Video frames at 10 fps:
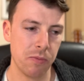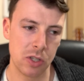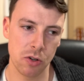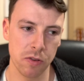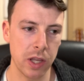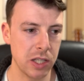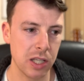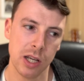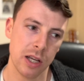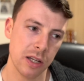sort of
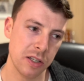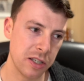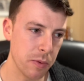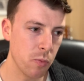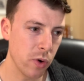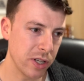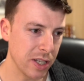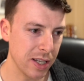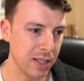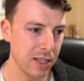this
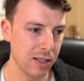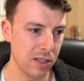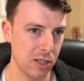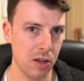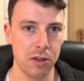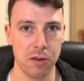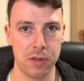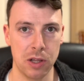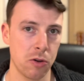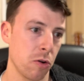dim-witted son of
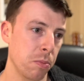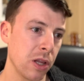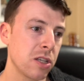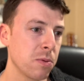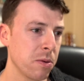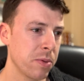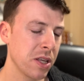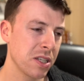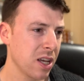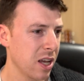the local policeman, but
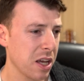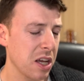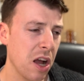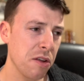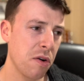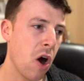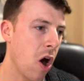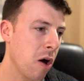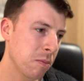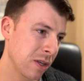he's kind of
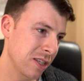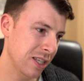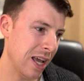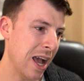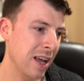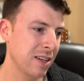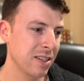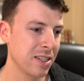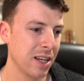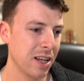harmless and